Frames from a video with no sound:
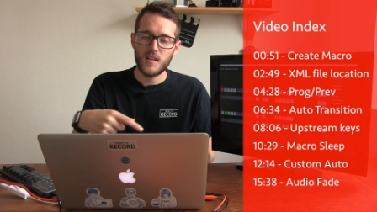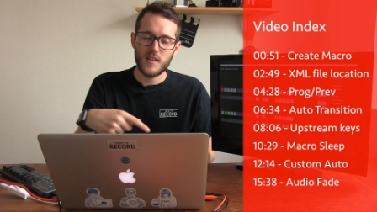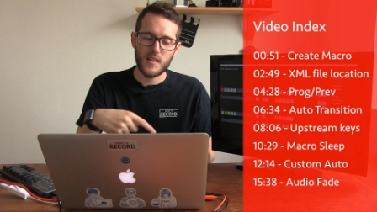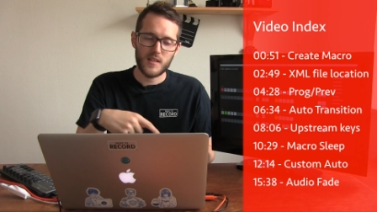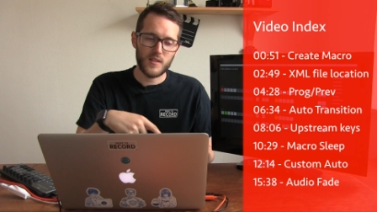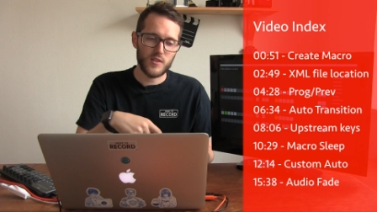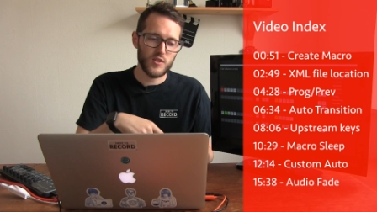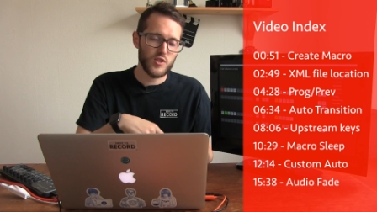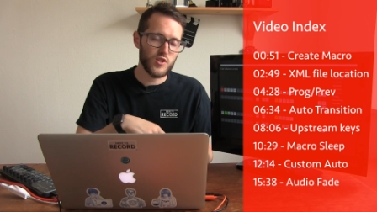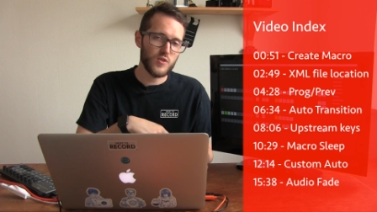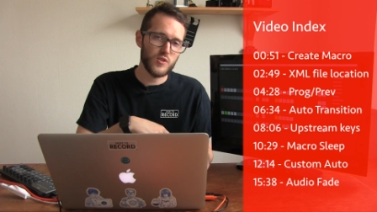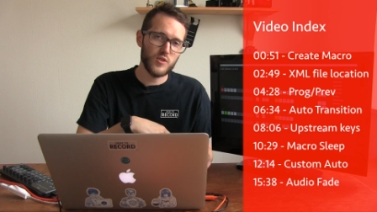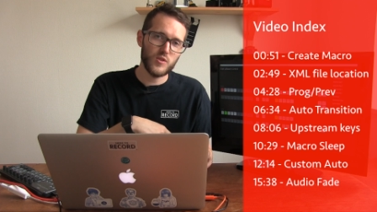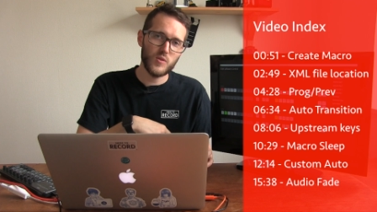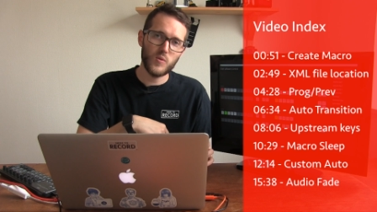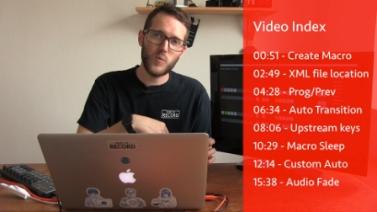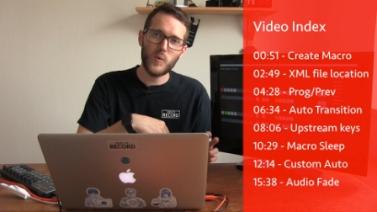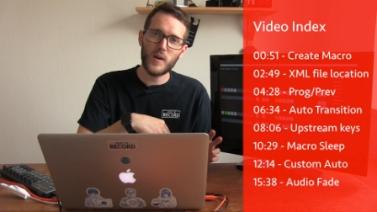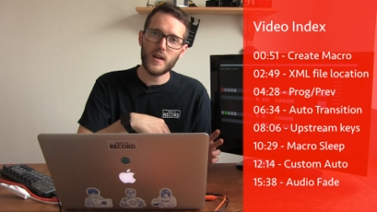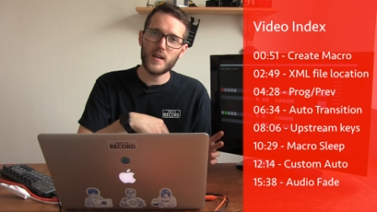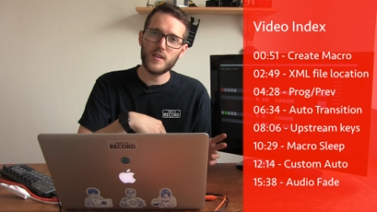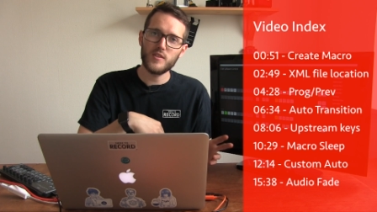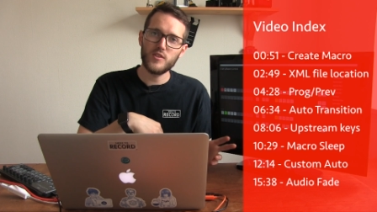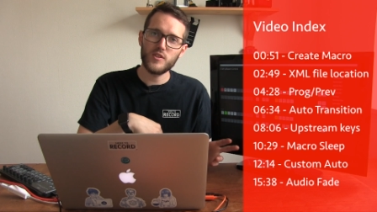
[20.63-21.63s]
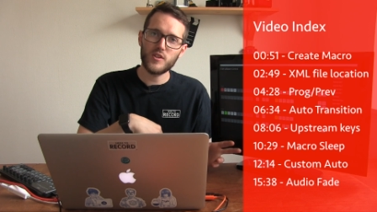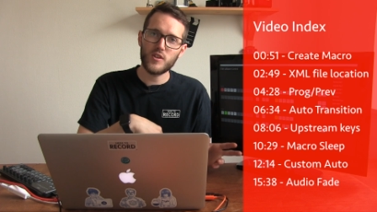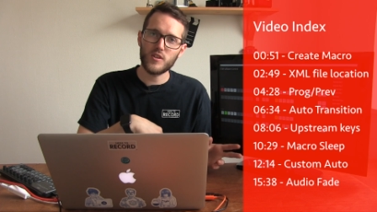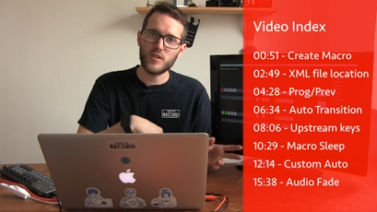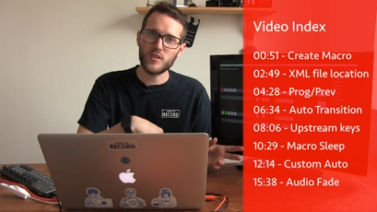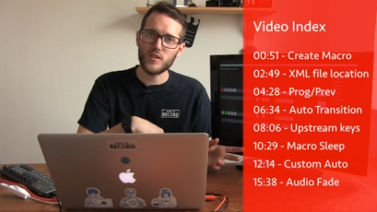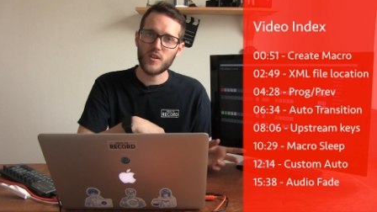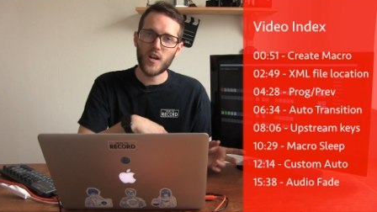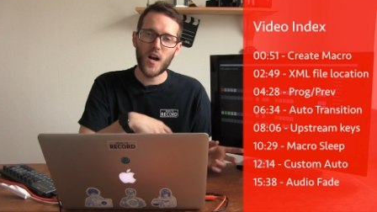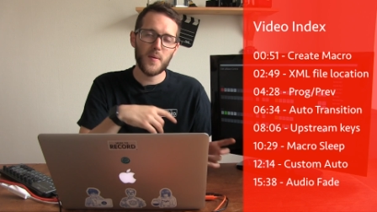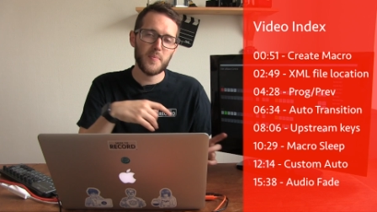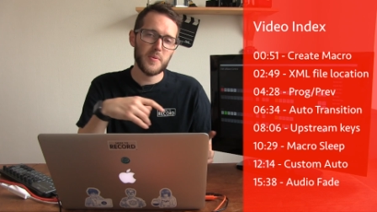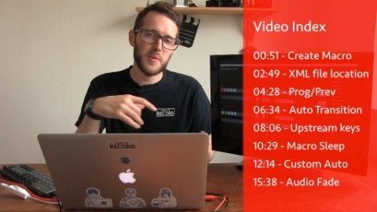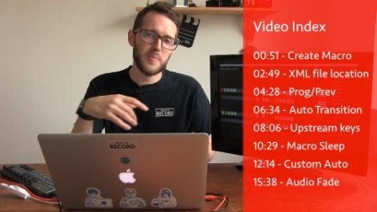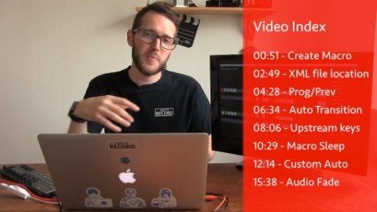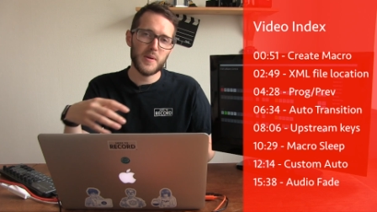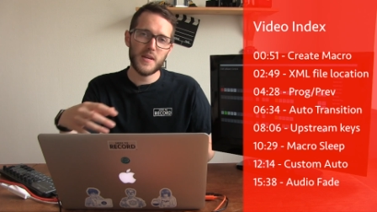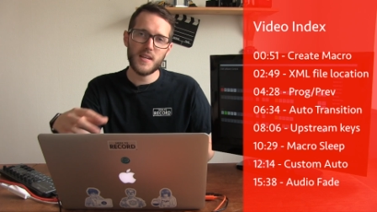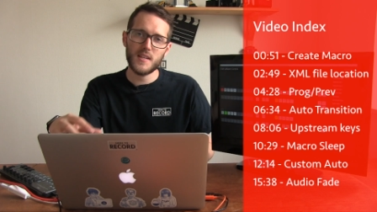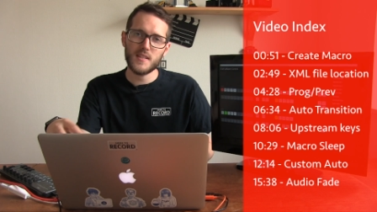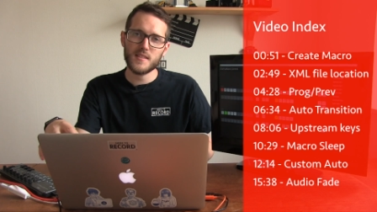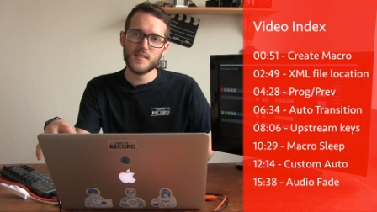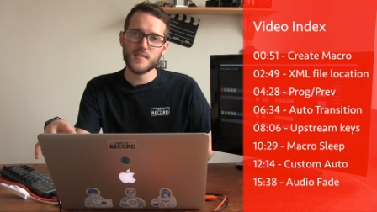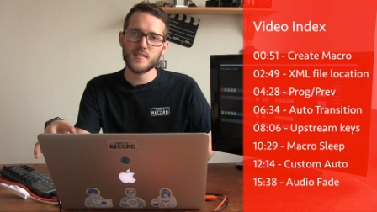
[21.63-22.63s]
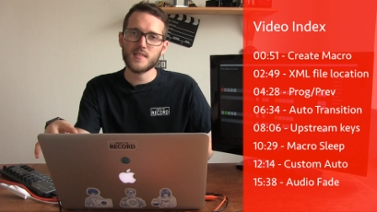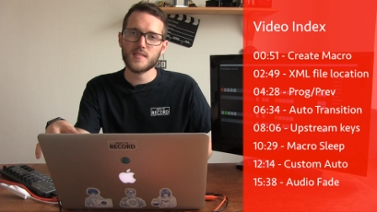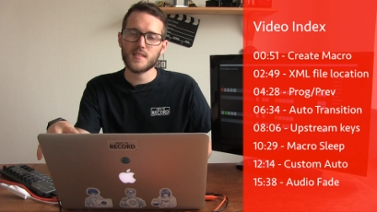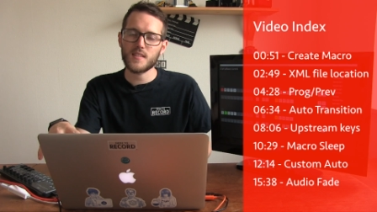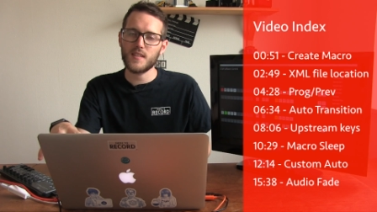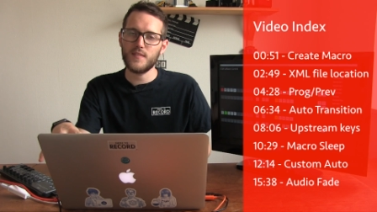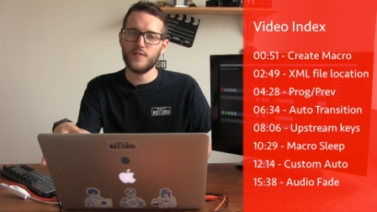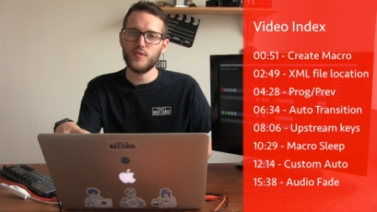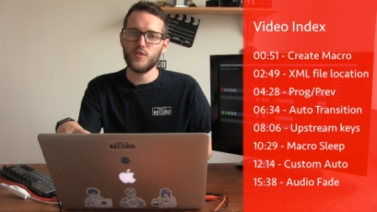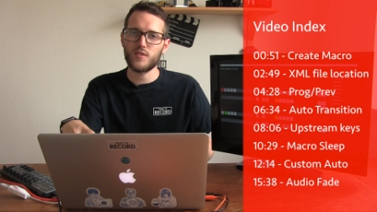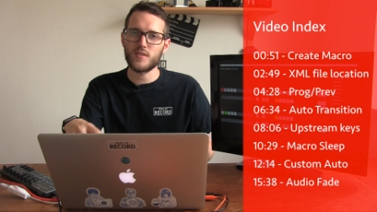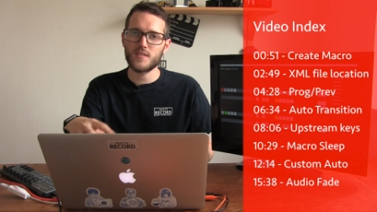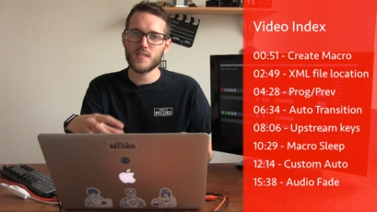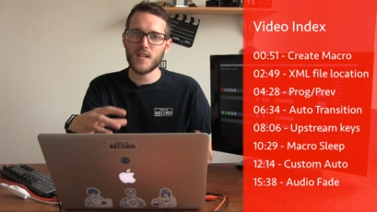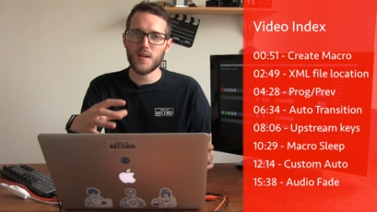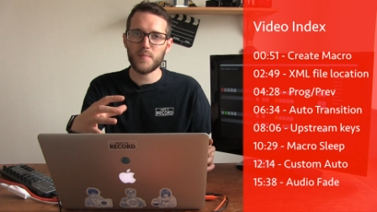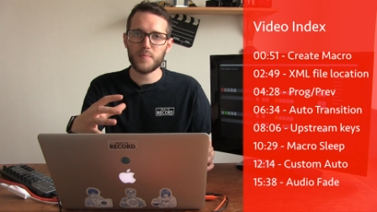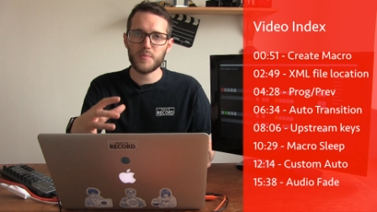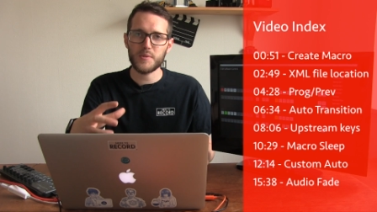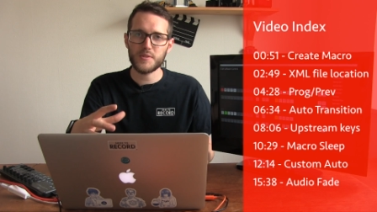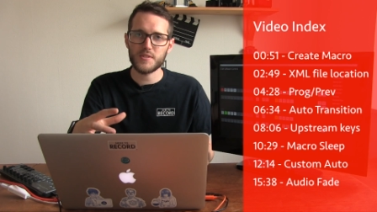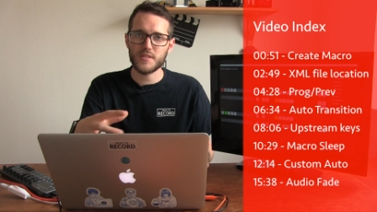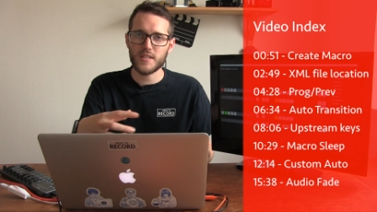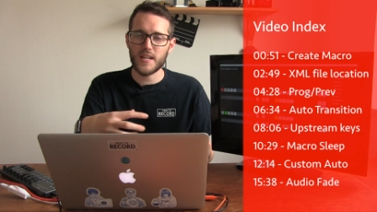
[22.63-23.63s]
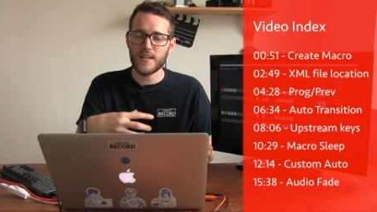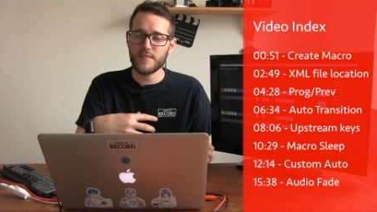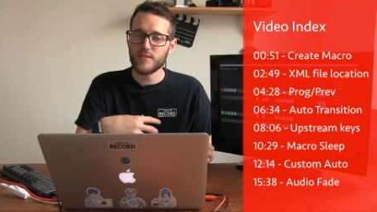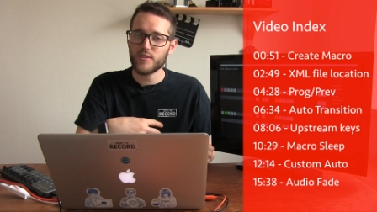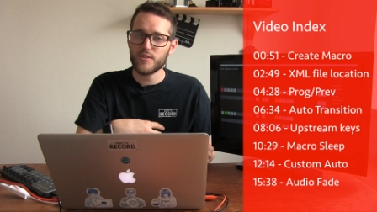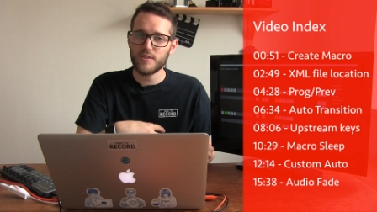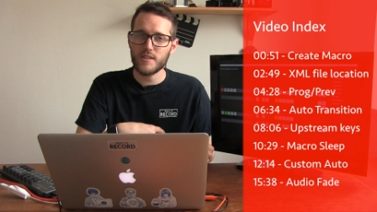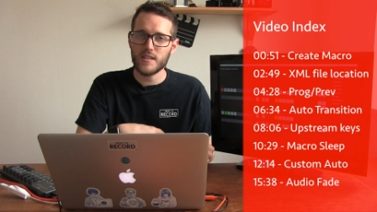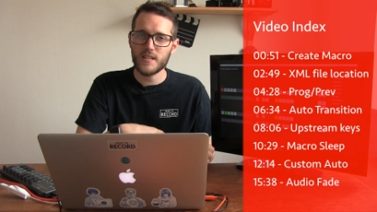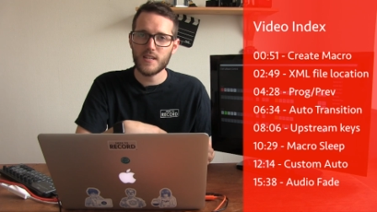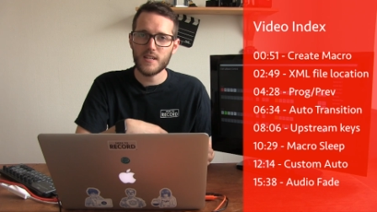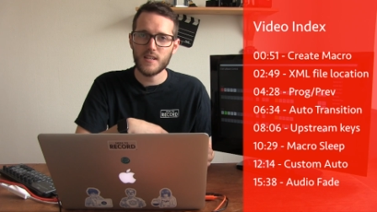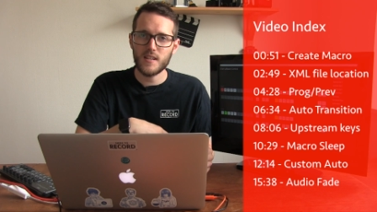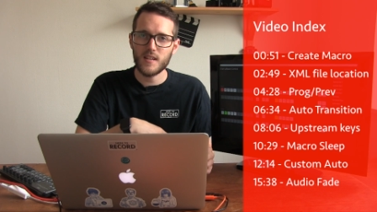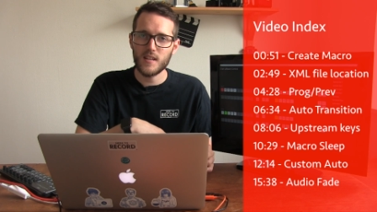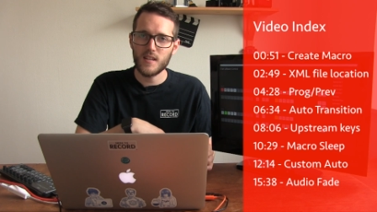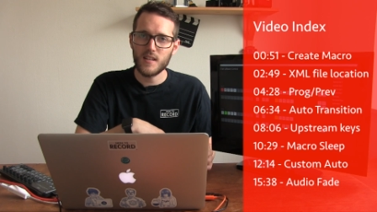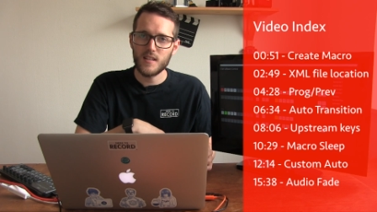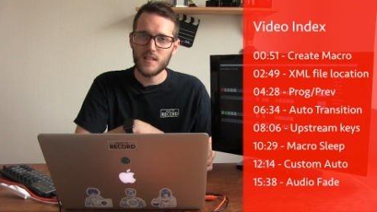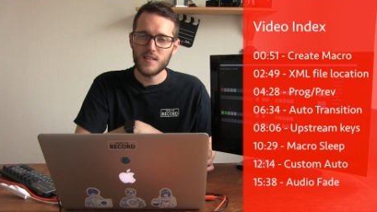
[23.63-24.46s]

I'm going to show you where you can copy paste a few examples that I've created,